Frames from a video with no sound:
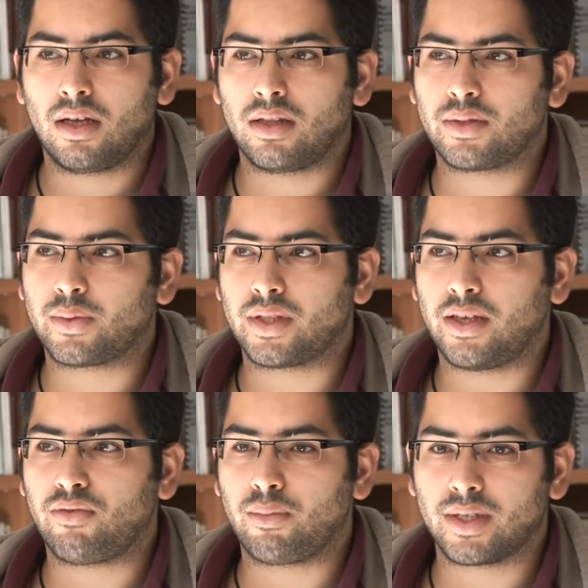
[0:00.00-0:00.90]
This was the
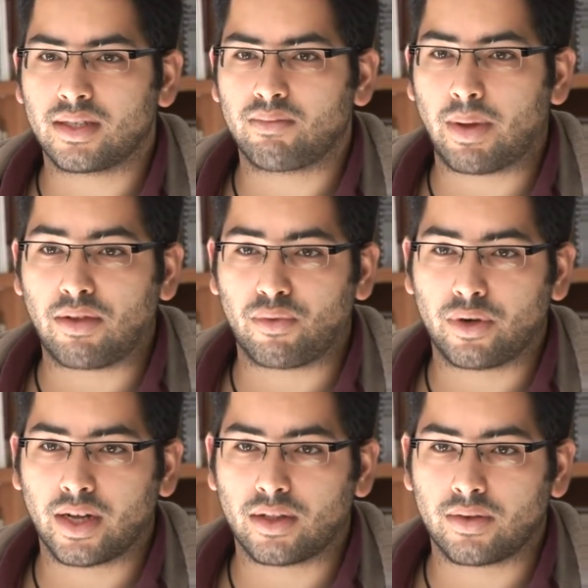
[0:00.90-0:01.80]
infamous Balfour
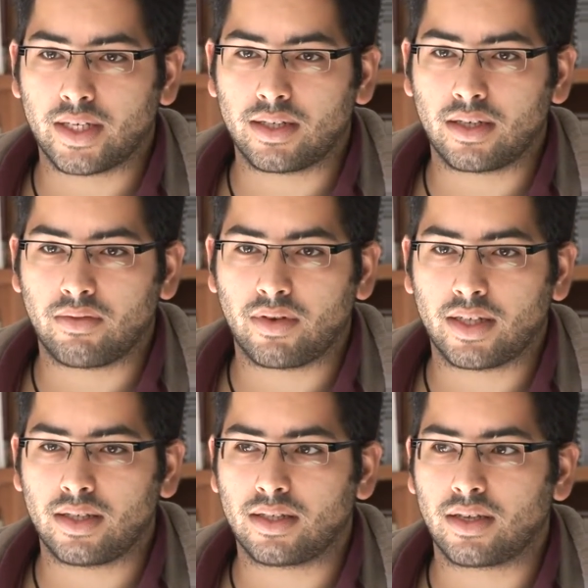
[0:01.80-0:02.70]
Declaration of
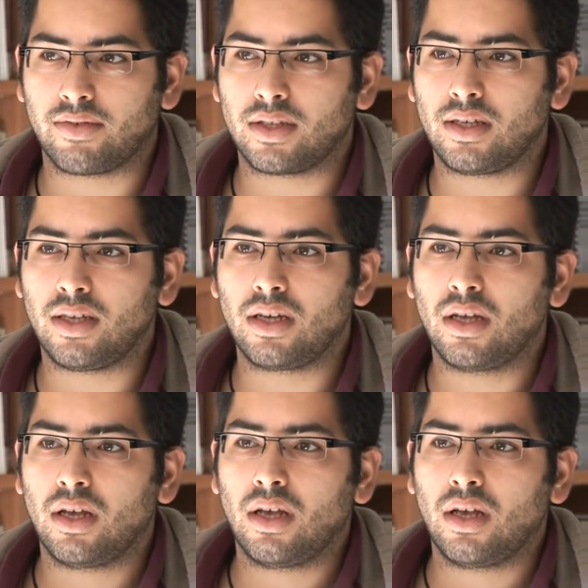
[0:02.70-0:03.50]
1917.